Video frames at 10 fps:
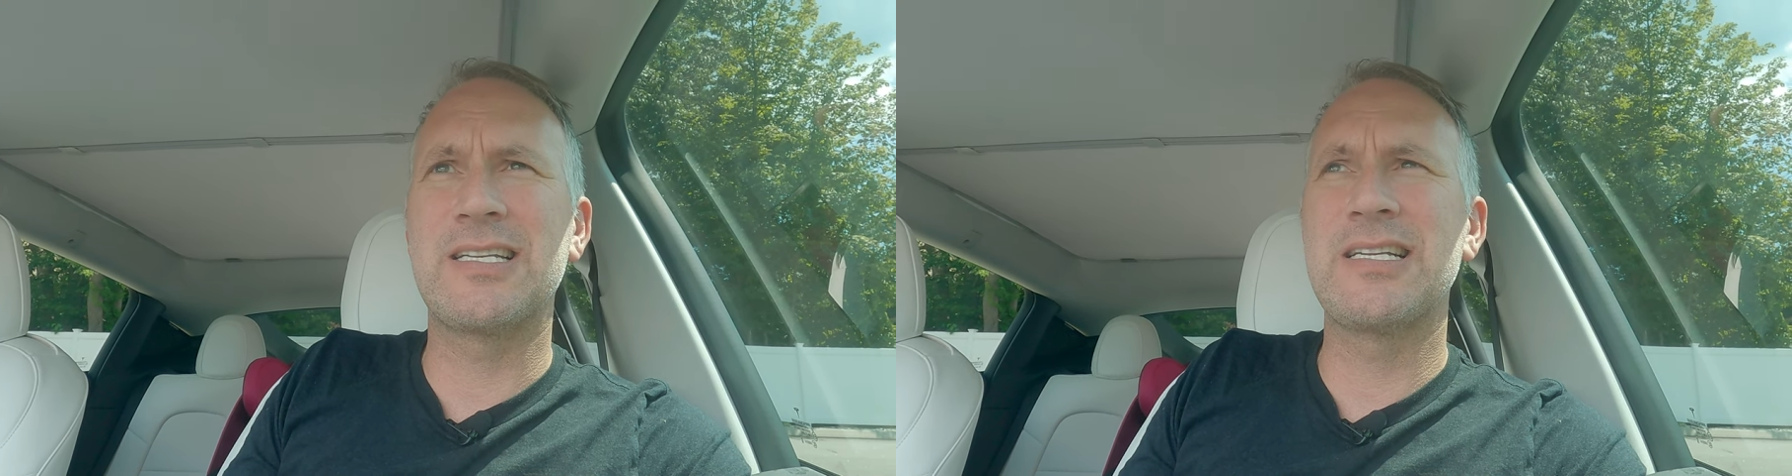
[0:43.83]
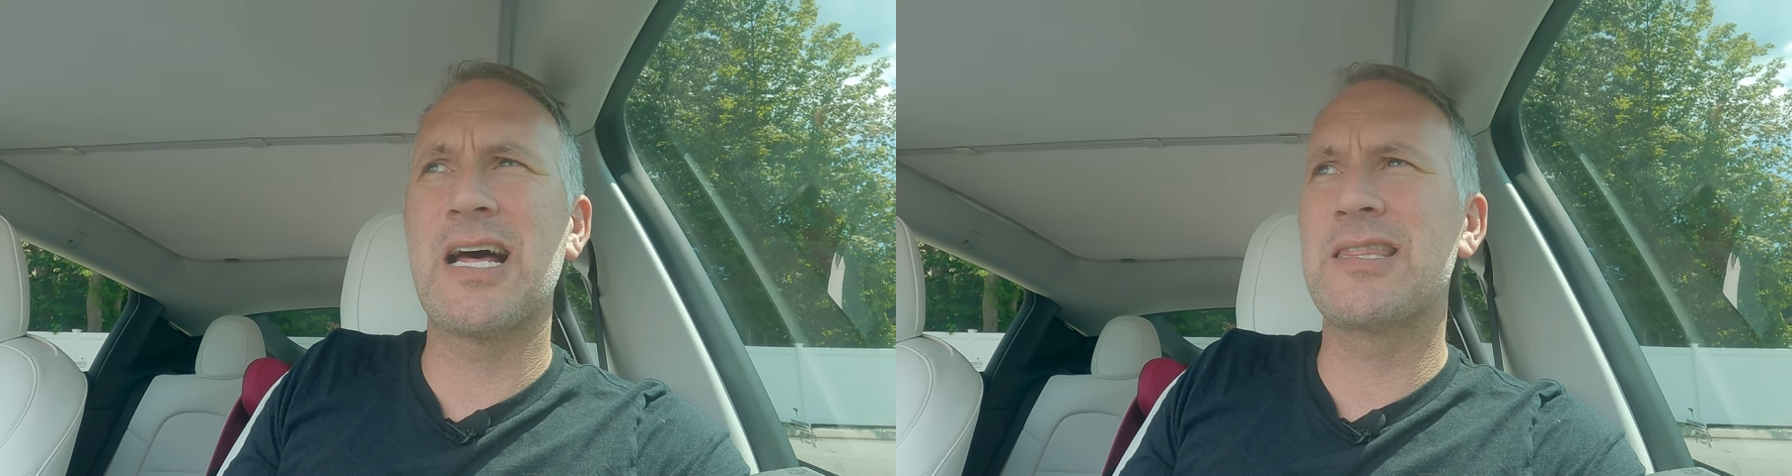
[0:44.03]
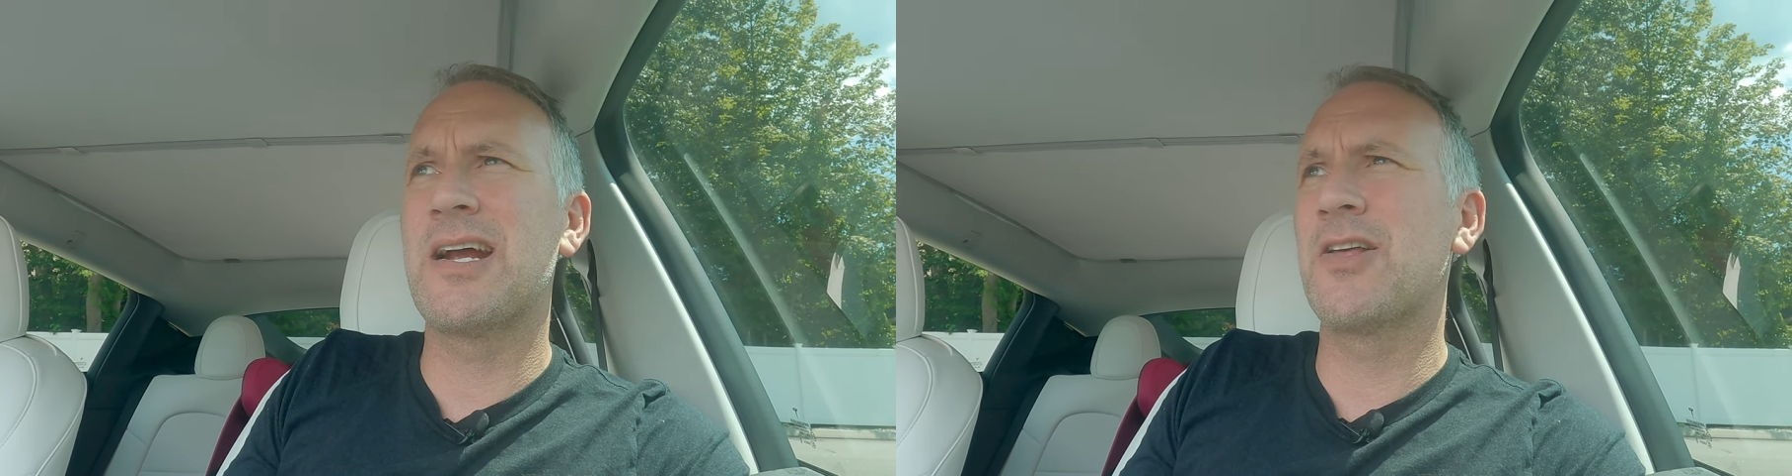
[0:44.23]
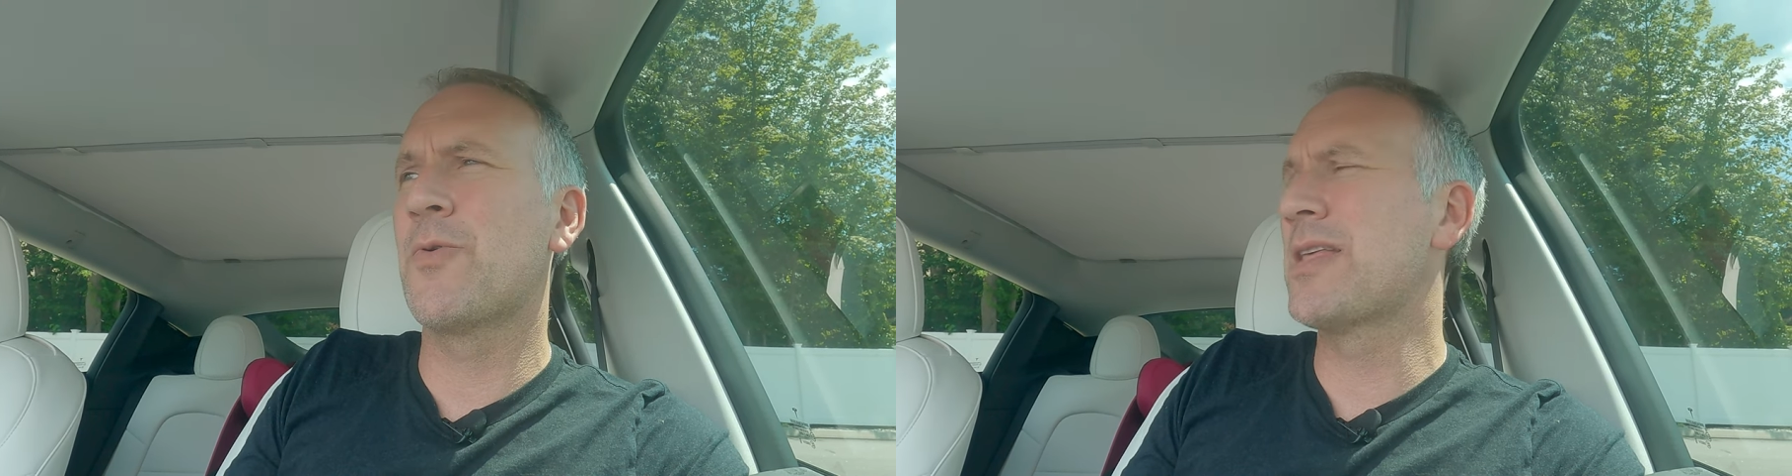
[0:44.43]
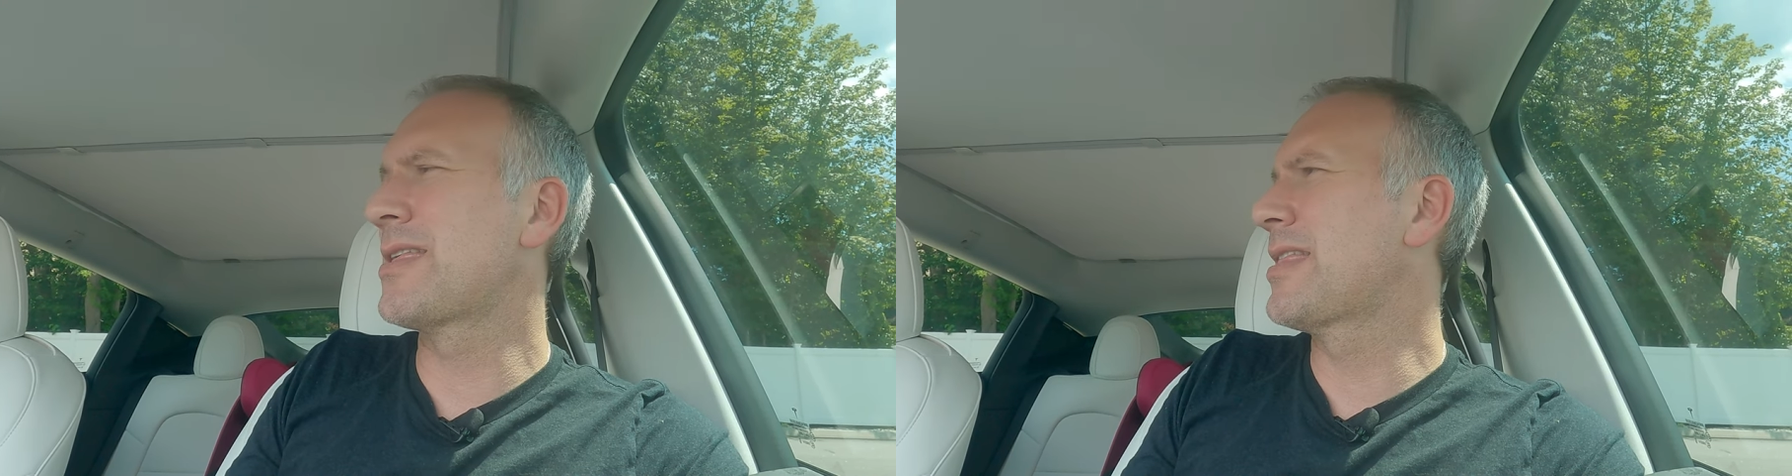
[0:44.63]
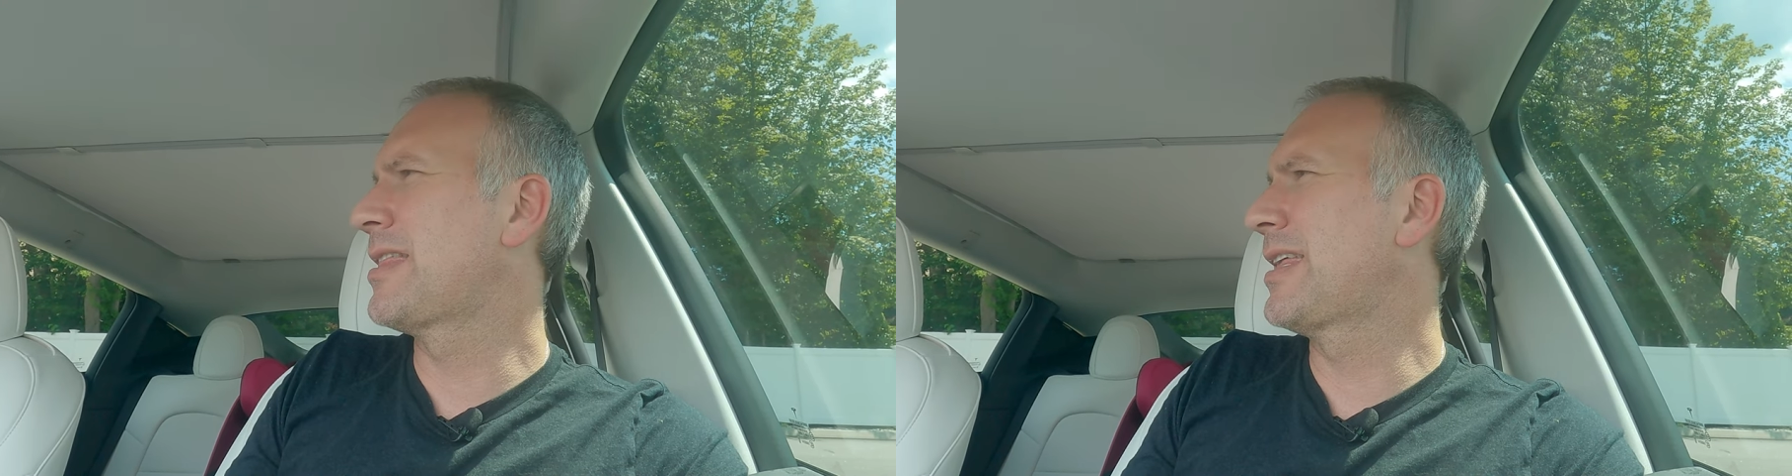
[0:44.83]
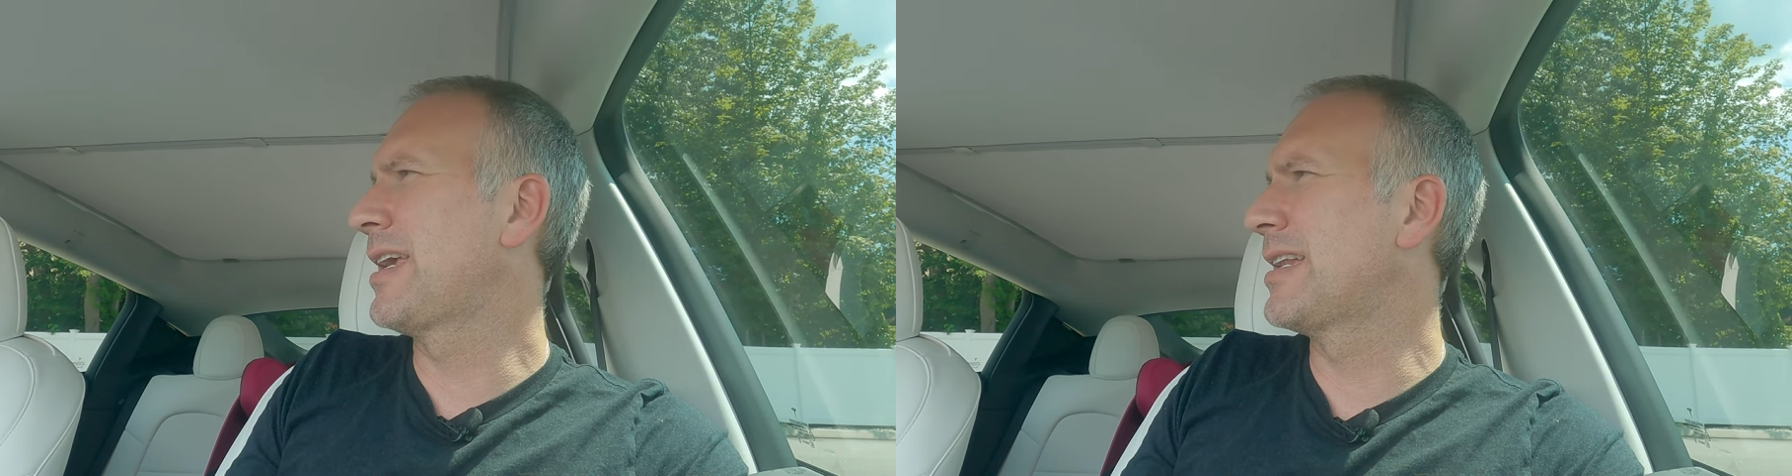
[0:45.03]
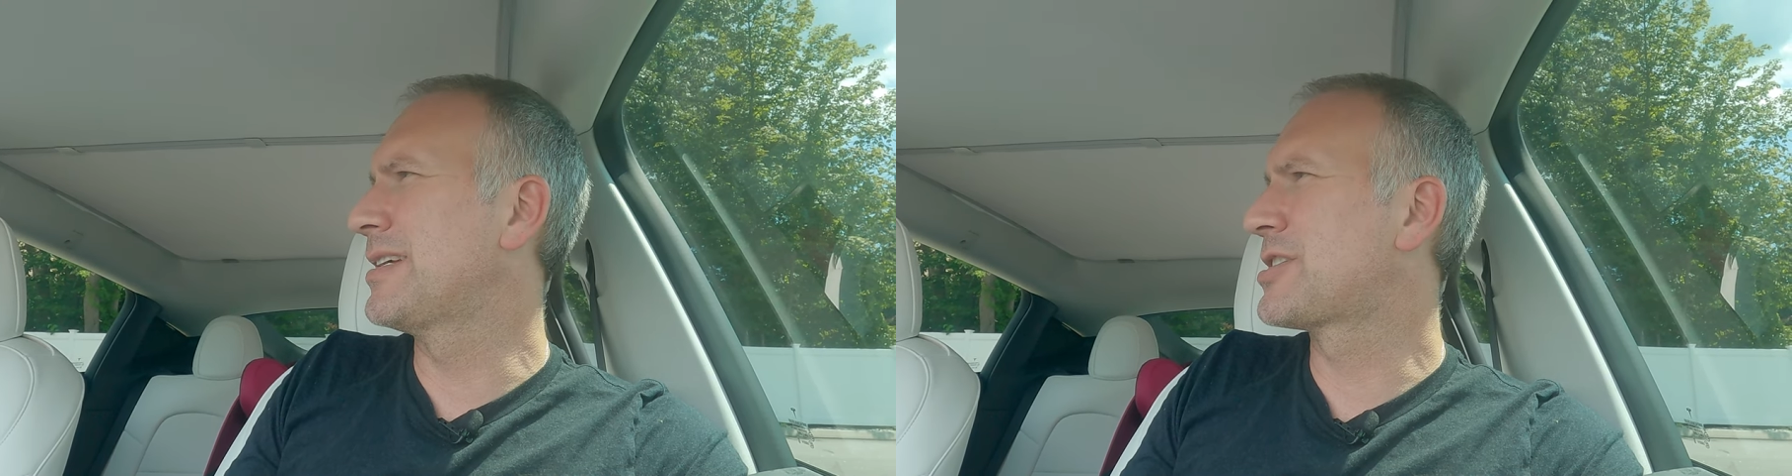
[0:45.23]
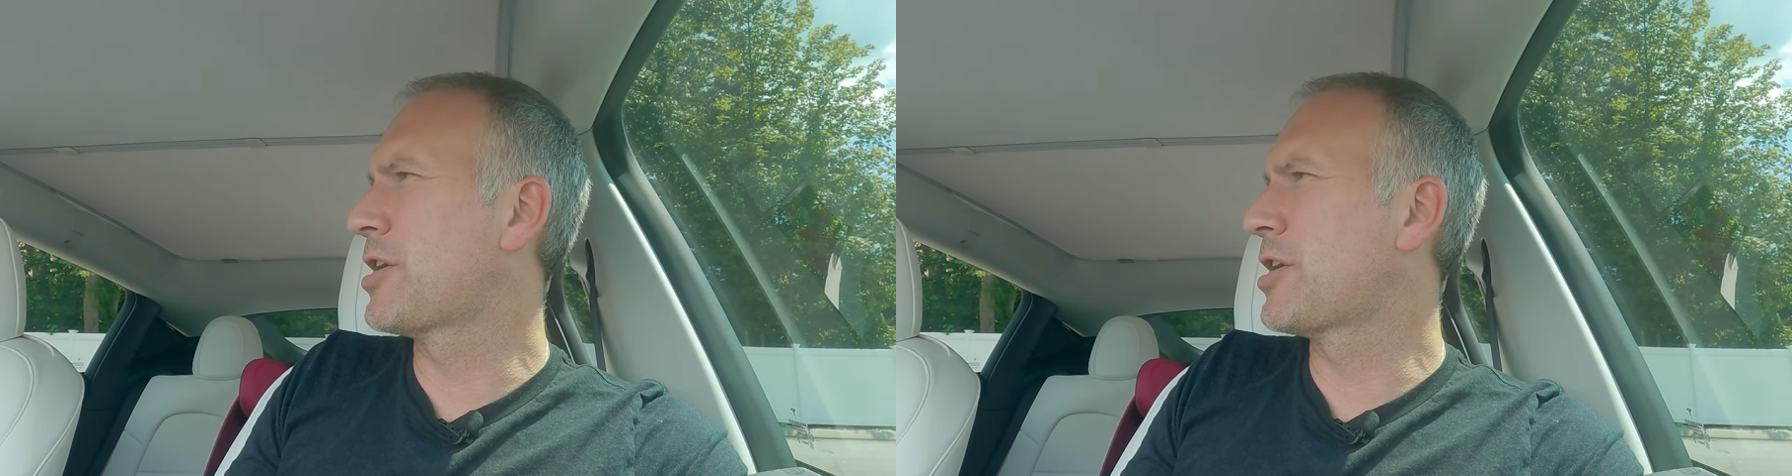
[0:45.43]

It's not there the way that they think it is.